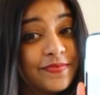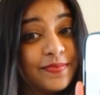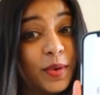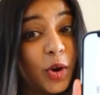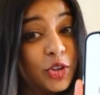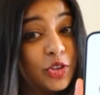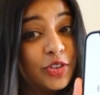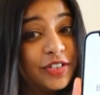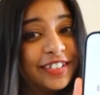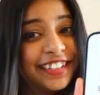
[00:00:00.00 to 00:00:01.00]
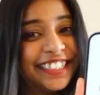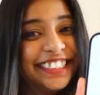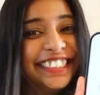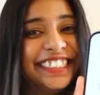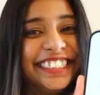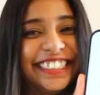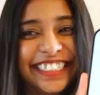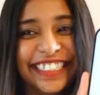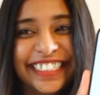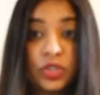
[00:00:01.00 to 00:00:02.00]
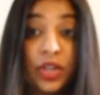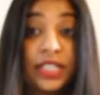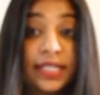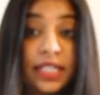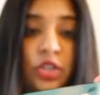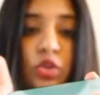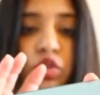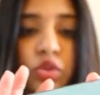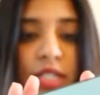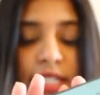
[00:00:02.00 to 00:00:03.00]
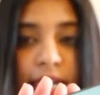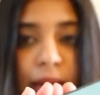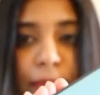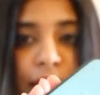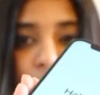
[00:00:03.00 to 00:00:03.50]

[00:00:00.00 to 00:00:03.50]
Bonjour. So it's the usual setup, but I